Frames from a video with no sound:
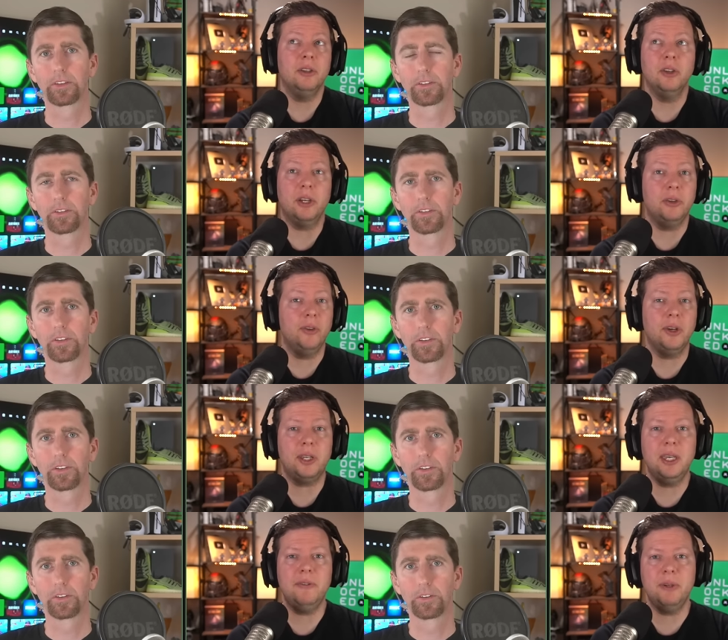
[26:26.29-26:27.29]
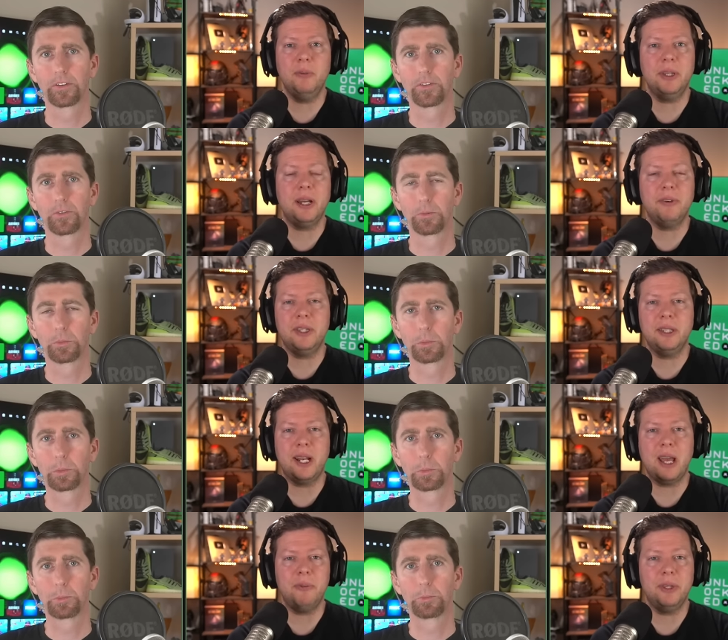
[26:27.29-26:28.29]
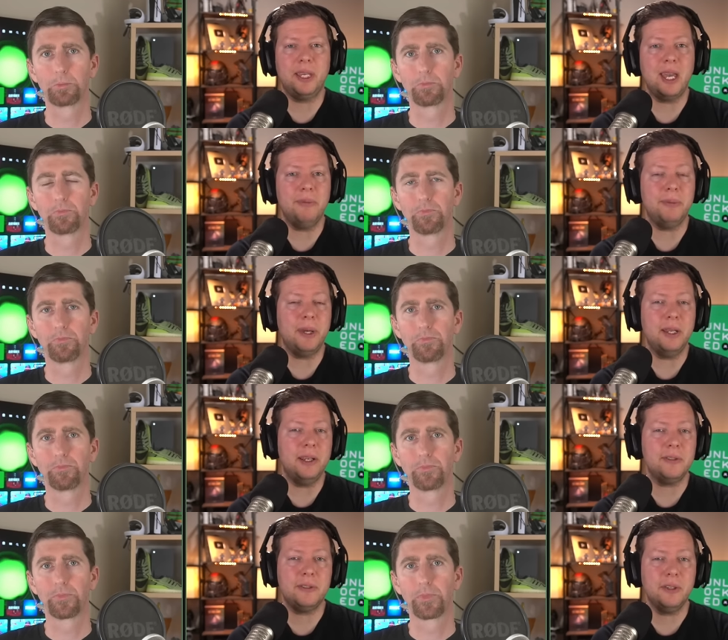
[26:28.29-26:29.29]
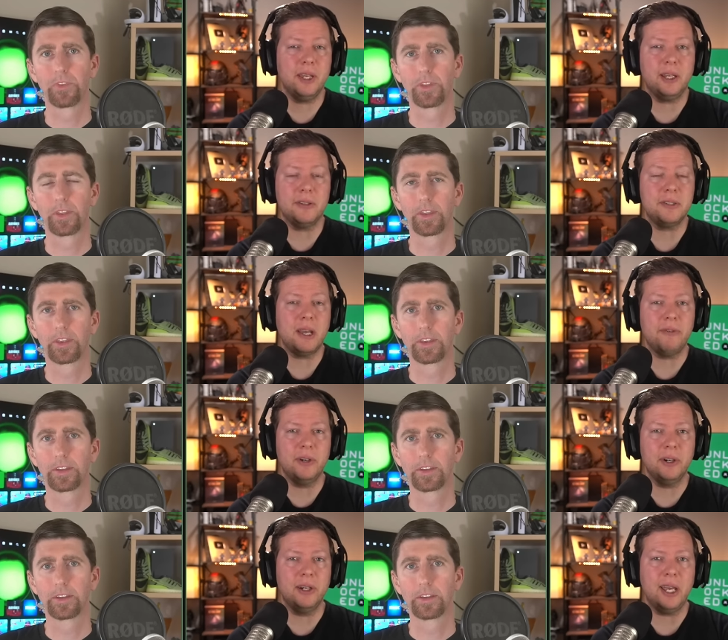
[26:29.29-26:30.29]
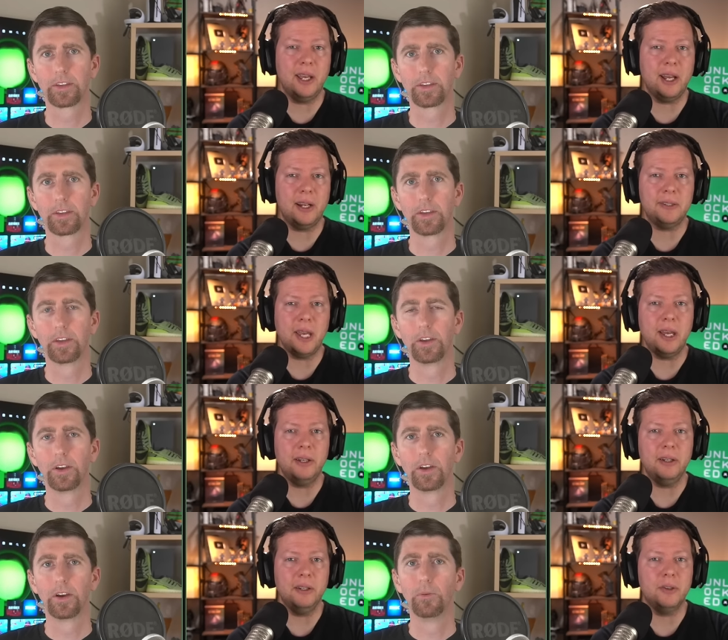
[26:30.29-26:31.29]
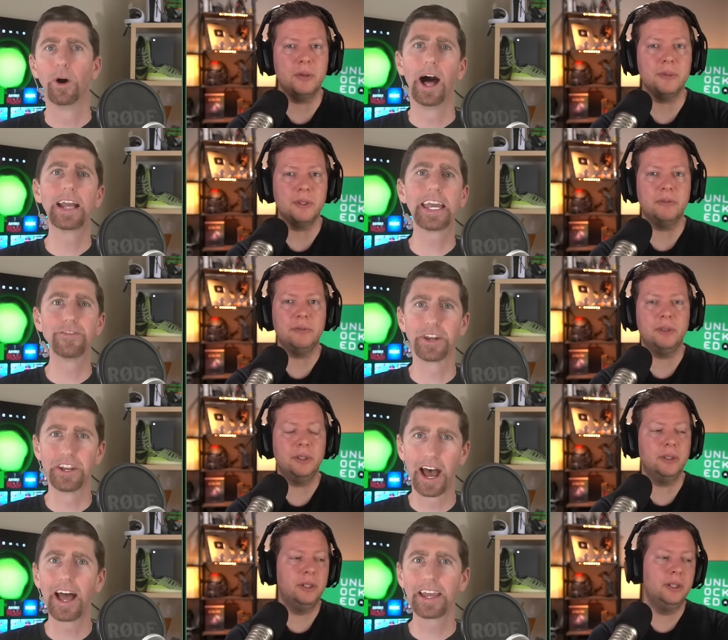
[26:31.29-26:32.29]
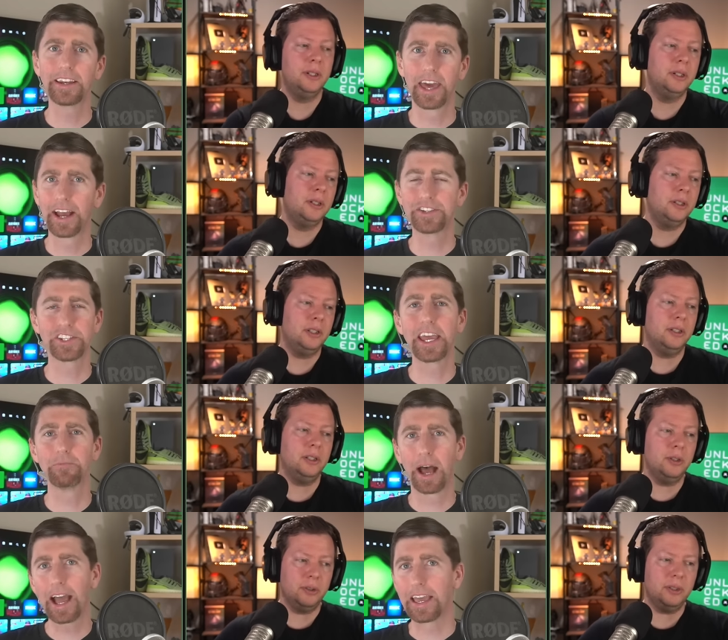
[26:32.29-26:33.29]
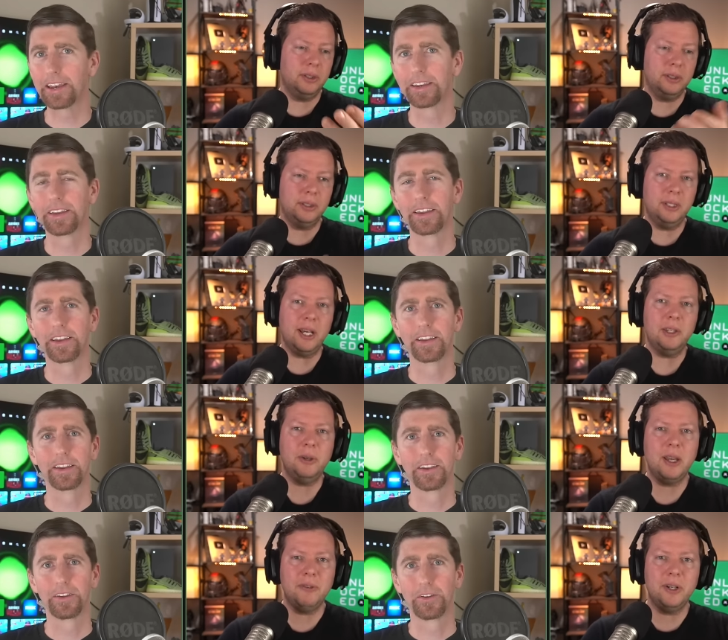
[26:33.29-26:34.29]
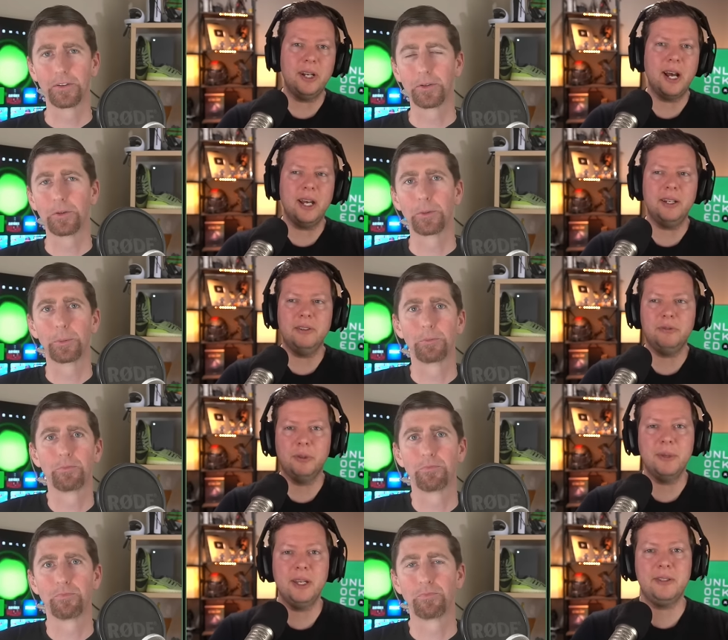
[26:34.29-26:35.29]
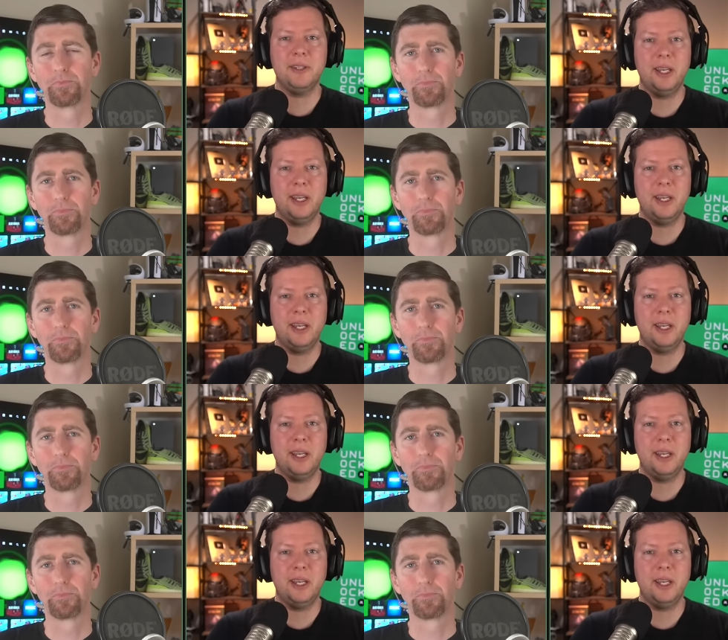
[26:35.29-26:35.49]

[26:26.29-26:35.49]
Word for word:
Speaker 1: like look, even with everything that happened with the campaign, it's still like a 7 or an 8 out of 10 in terms Well, I of, gave
Speaker 2: it a 9 and I stand you, by it.
Speaker 1: Yeah, you gave it a 9. For me it's